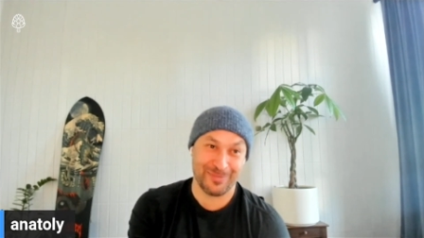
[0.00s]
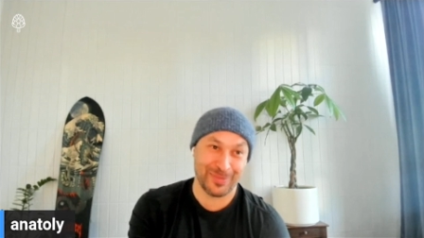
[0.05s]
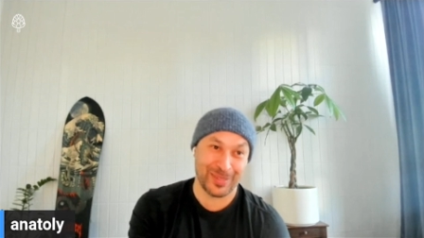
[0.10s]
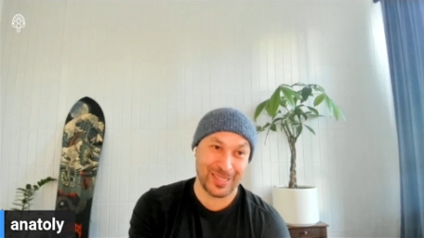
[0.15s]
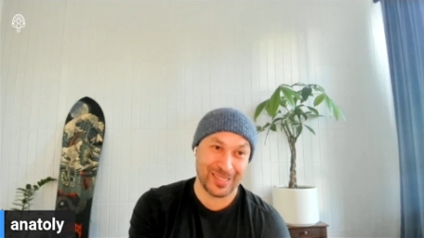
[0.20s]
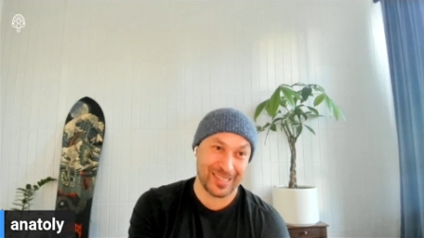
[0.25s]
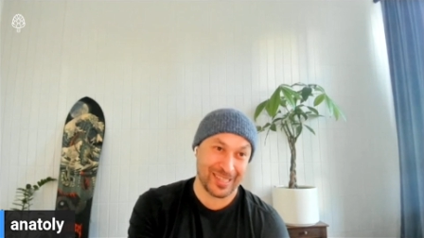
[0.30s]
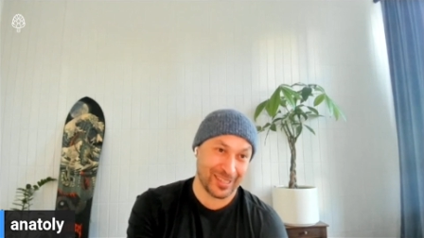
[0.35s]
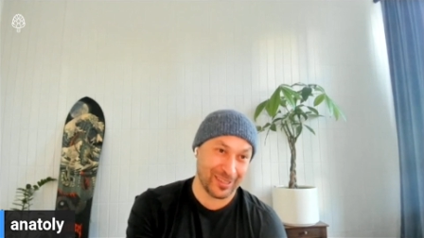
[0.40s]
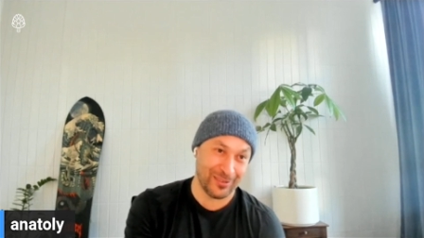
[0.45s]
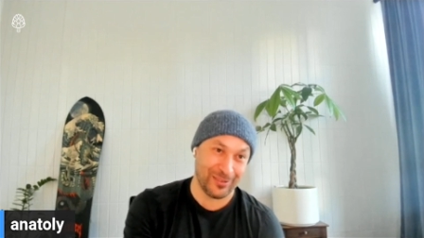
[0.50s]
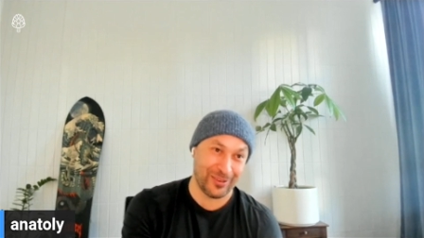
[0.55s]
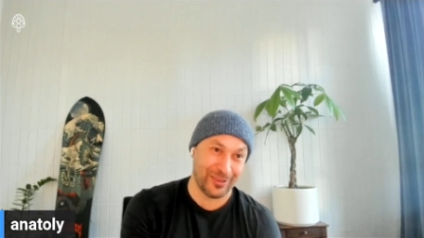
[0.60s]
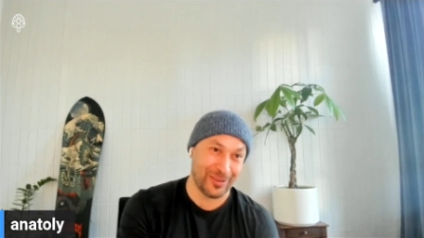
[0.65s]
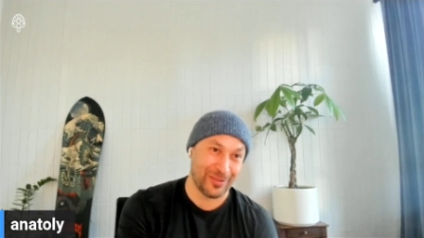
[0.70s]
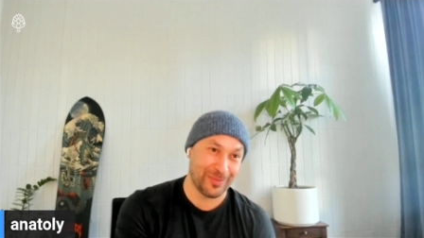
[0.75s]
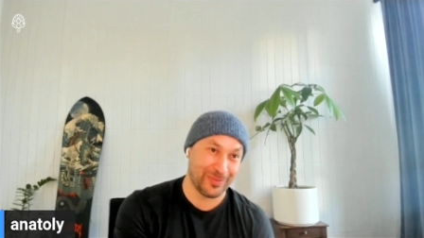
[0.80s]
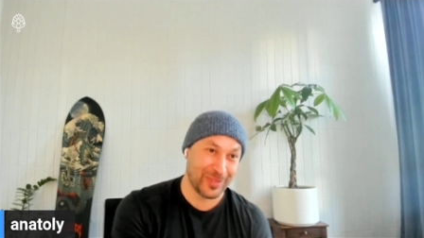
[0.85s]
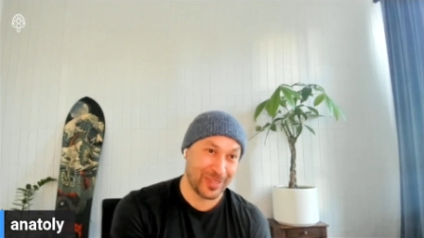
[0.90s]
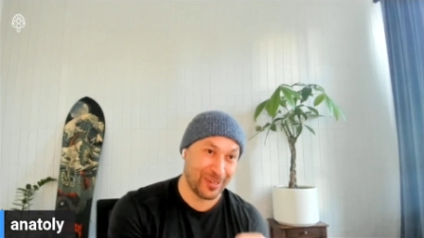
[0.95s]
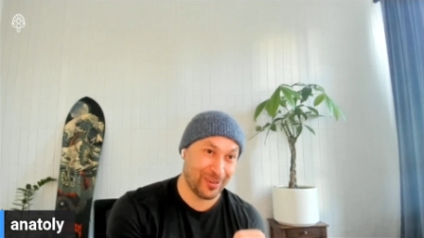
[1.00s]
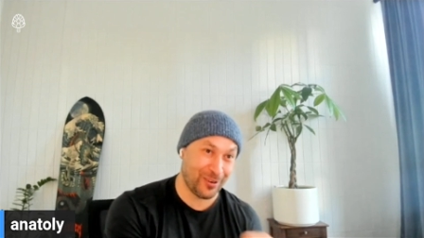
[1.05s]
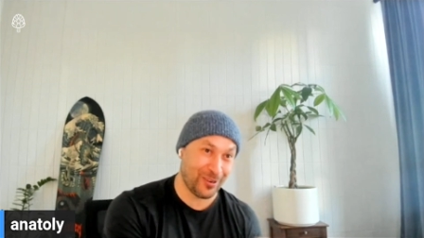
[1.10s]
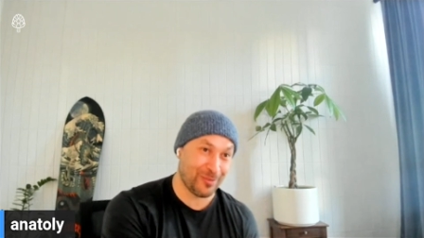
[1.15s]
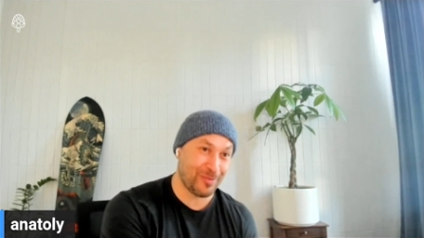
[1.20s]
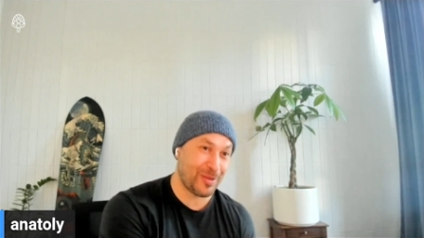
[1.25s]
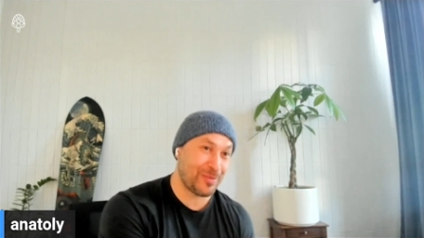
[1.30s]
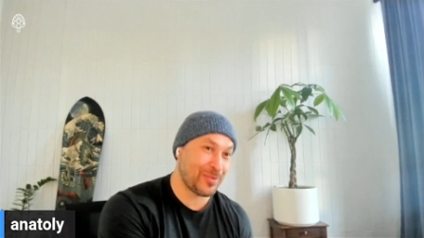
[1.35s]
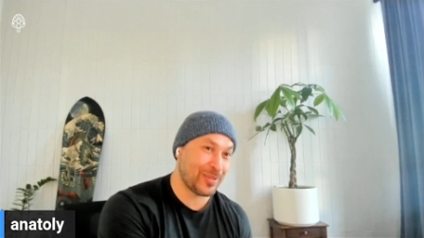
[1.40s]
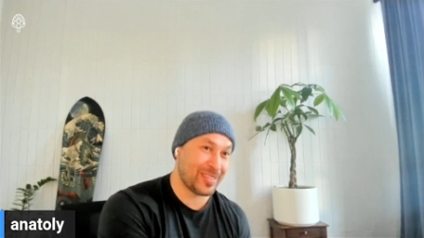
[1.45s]
Please include them. Here are
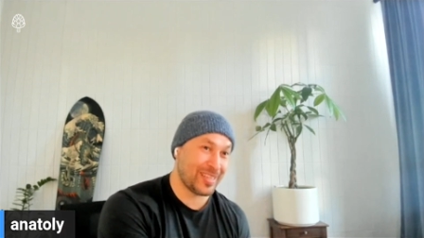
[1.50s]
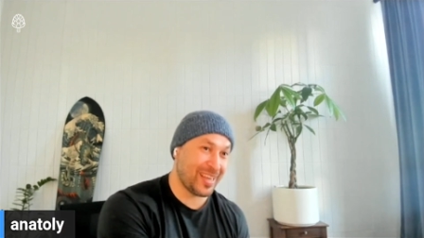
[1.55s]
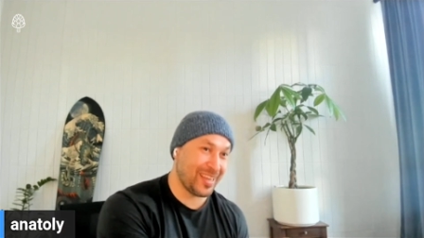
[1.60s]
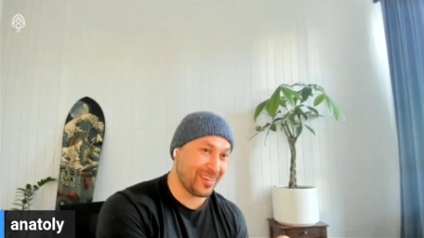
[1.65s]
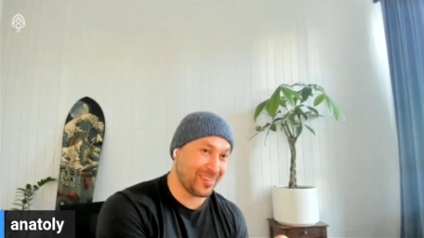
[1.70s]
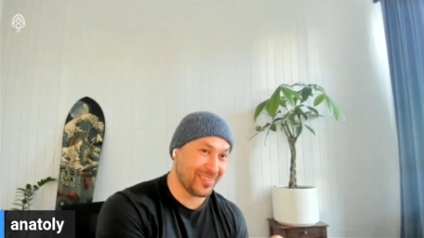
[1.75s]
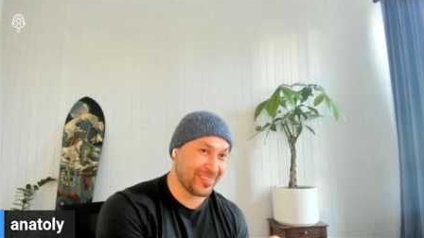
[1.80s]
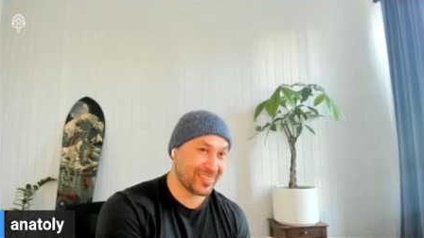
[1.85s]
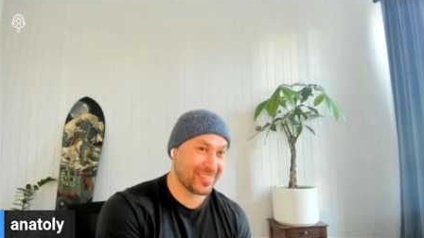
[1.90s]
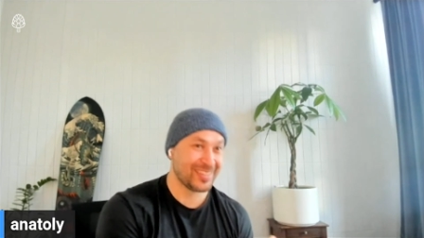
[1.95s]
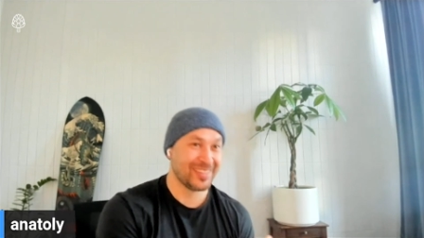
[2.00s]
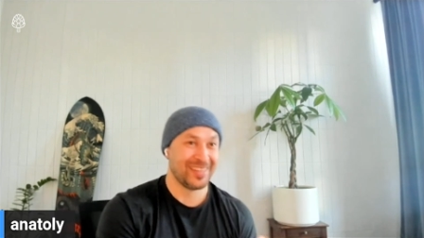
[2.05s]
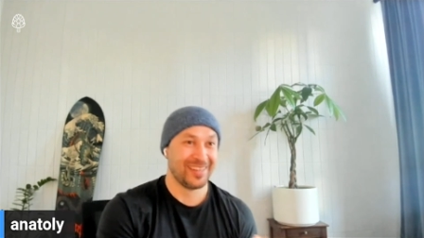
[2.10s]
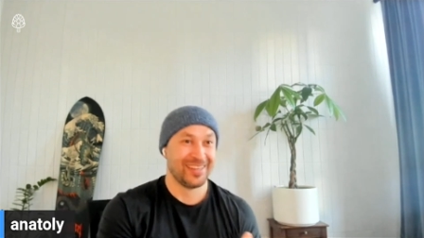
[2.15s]
all my potatoes.